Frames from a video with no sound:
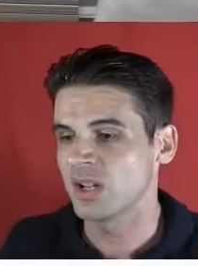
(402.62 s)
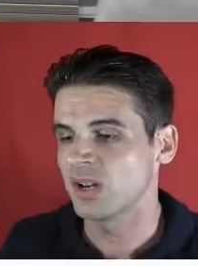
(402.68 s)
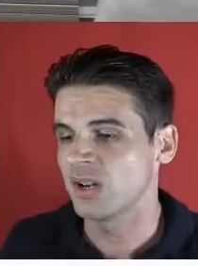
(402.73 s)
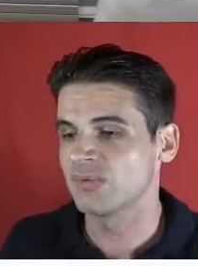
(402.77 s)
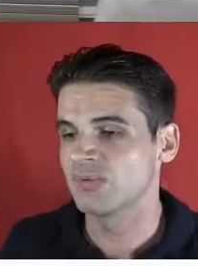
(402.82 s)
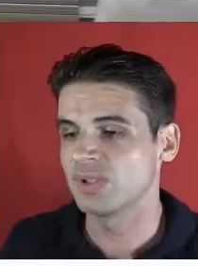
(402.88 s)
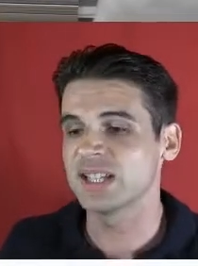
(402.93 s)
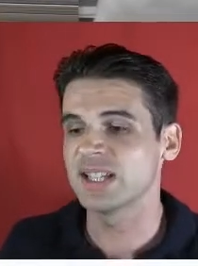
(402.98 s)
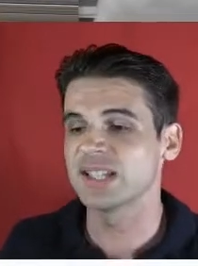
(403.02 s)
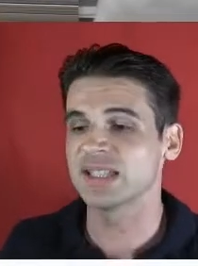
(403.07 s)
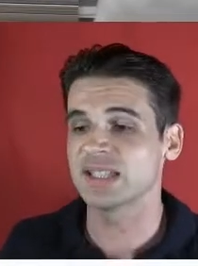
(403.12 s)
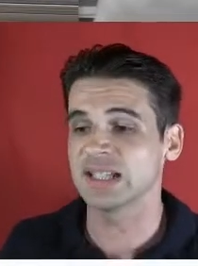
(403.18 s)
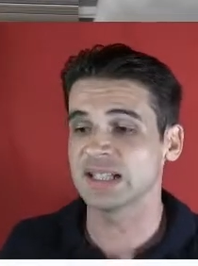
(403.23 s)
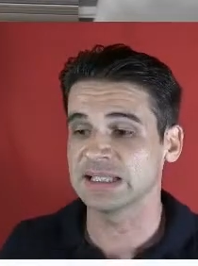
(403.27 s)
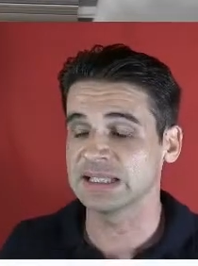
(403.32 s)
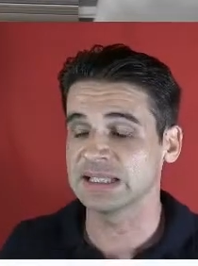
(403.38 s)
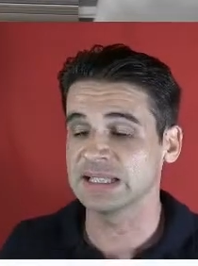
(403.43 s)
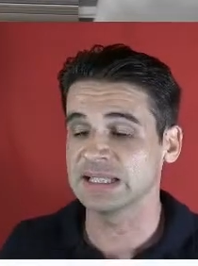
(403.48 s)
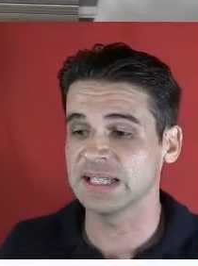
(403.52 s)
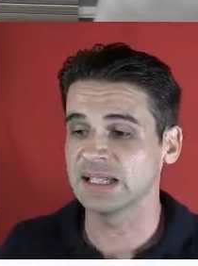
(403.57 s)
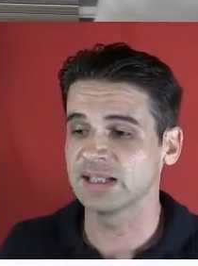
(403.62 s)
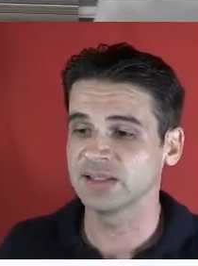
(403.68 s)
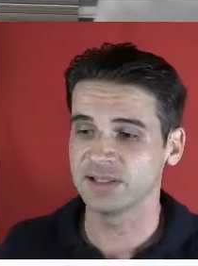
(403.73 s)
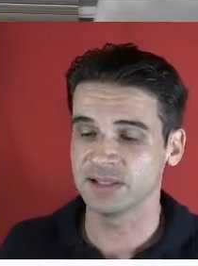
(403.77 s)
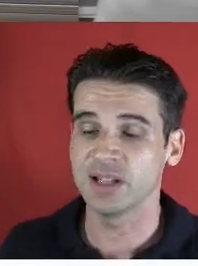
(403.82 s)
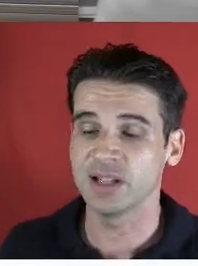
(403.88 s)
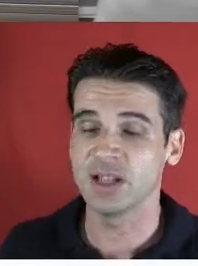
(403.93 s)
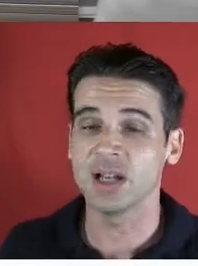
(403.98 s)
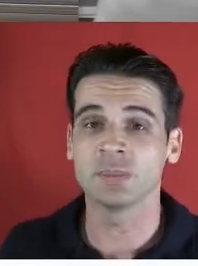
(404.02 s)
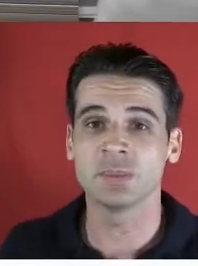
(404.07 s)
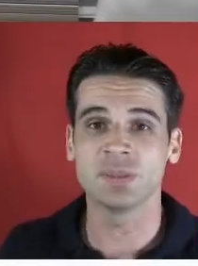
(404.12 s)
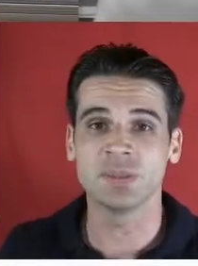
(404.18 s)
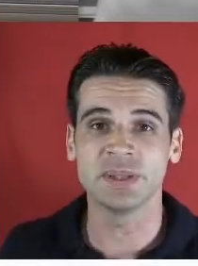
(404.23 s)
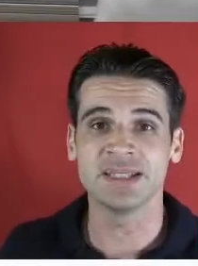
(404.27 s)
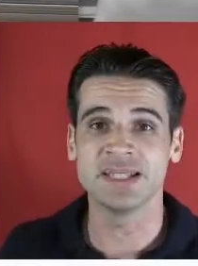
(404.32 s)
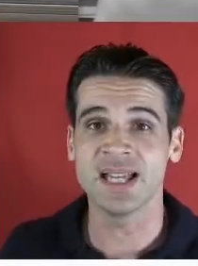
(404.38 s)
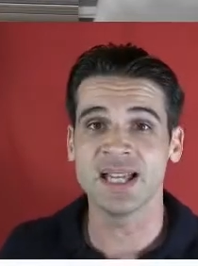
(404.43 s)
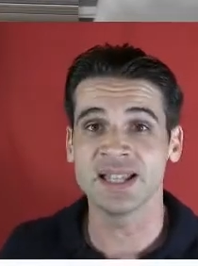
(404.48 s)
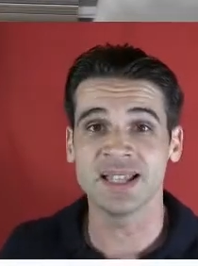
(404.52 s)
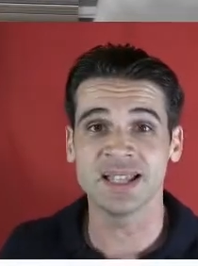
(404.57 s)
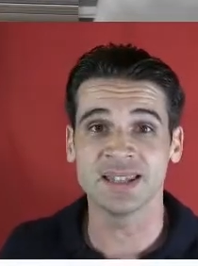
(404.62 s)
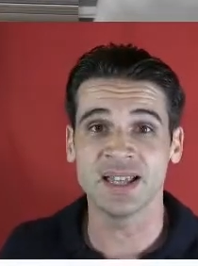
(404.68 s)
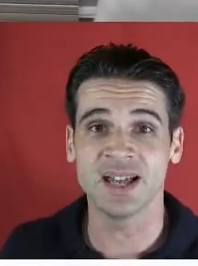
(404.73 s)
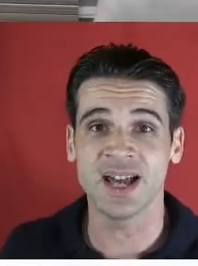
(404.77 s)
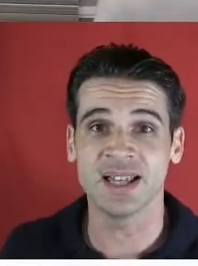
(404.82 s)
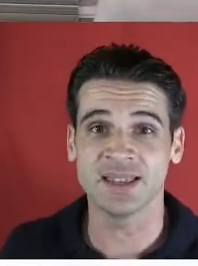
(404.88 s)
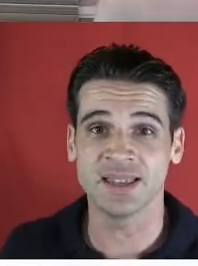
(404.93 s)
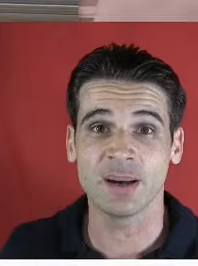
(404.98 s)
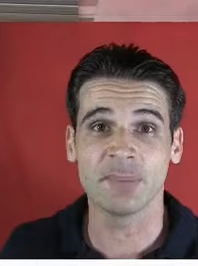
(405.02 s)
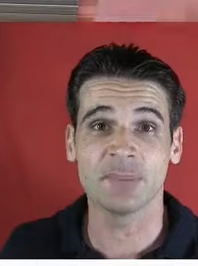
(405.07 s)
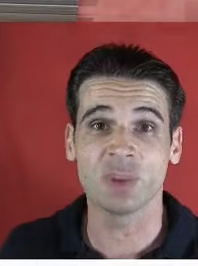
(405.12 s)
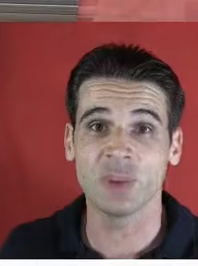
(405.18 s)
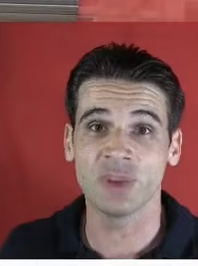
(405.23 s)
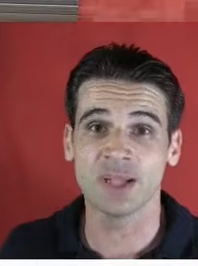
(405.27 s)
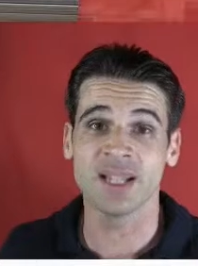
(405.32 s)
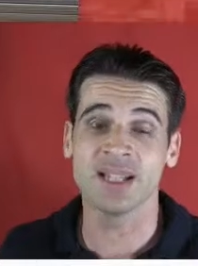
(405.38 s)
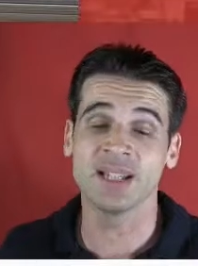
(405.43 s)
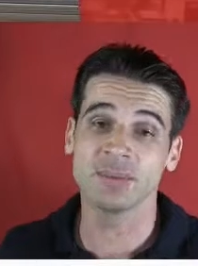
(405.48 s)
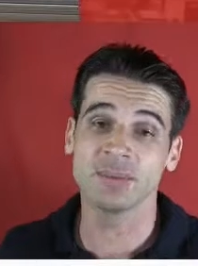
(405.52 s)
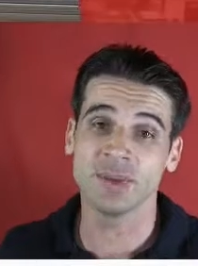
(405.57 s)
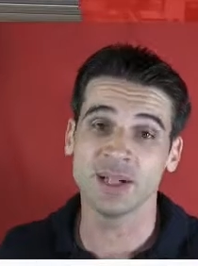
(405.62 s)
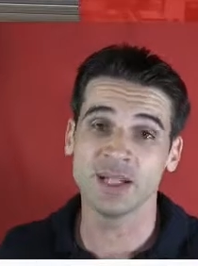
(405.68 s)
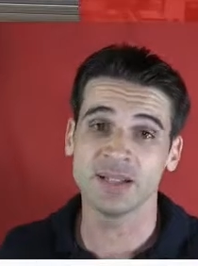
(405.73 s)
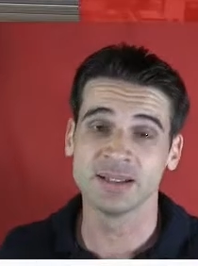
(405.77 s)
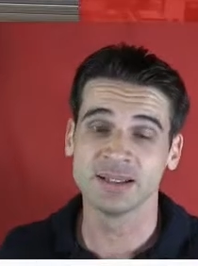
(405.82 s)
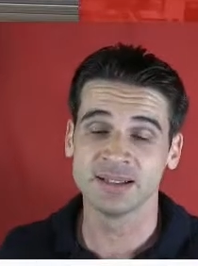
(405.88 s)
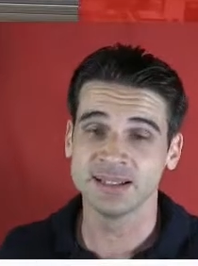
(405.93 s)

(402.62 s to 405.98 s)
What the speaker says: realistically the line would be dead at that point anyway,